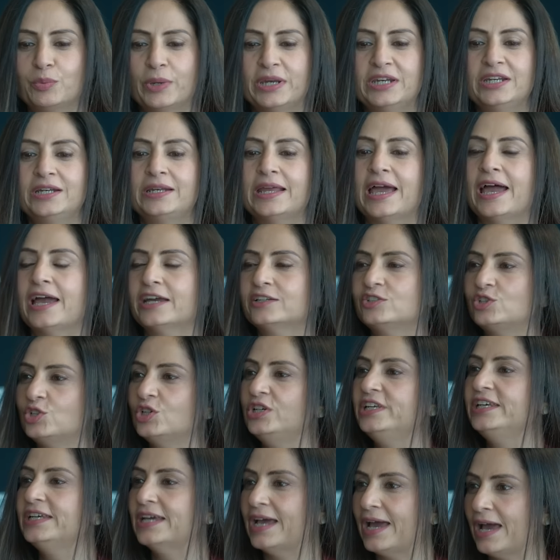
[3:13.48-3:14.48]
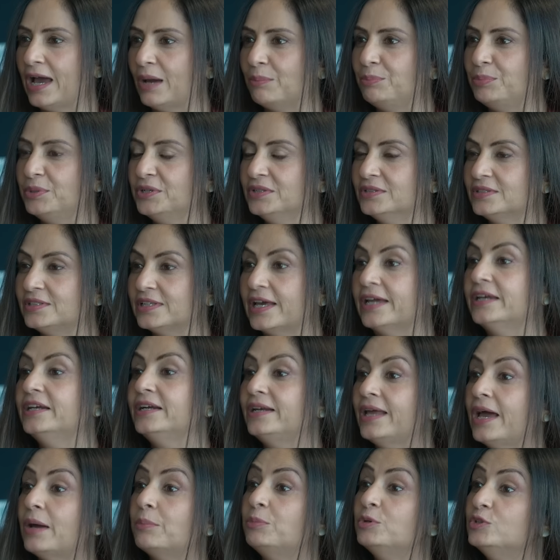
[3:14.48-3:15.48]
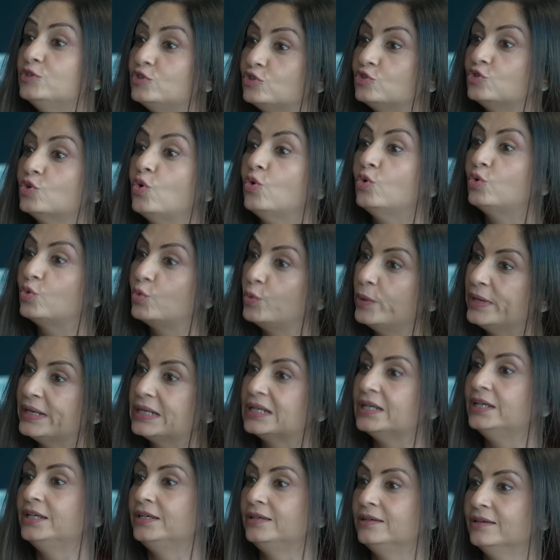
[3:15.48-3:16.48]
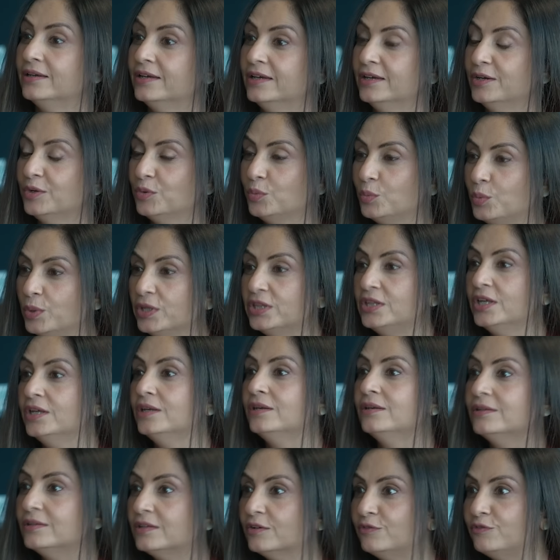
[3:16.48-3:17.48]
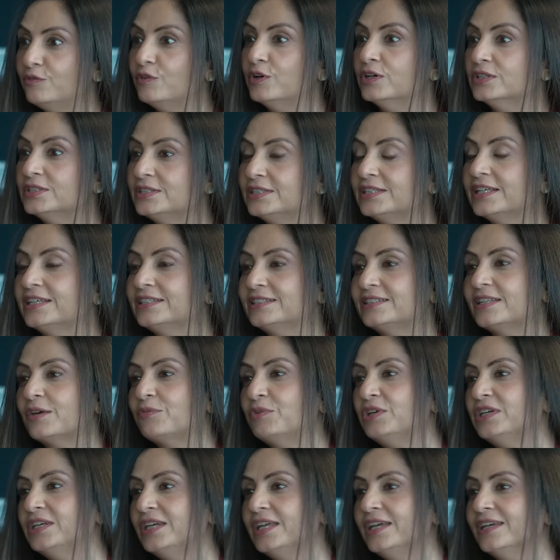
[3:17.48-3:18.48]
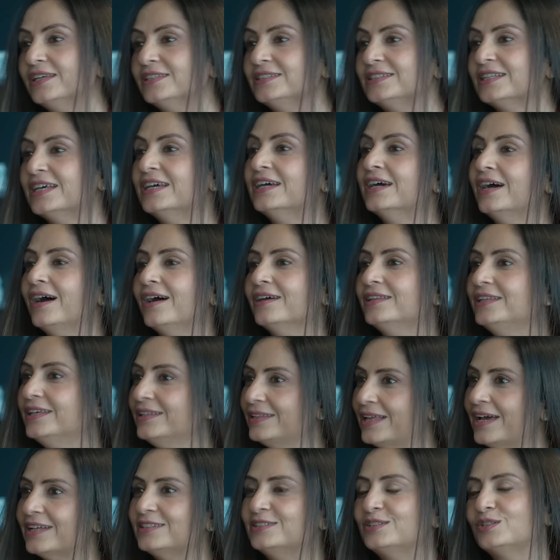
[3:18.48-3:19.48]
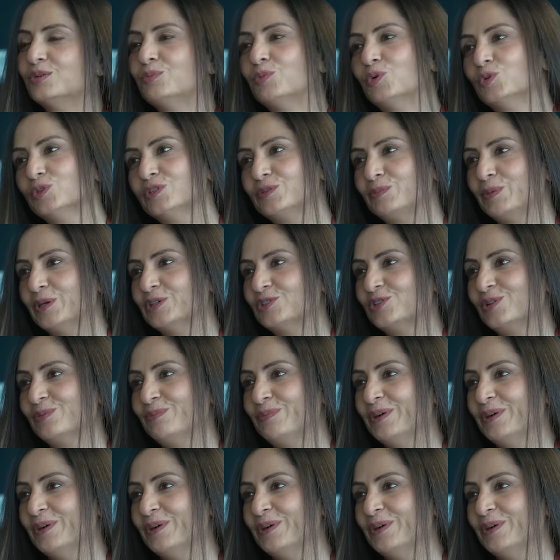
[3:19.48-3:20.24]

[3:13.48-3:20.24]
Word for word: when it actually happens and it happens so quickly within the first six, seven days, I think that's the most special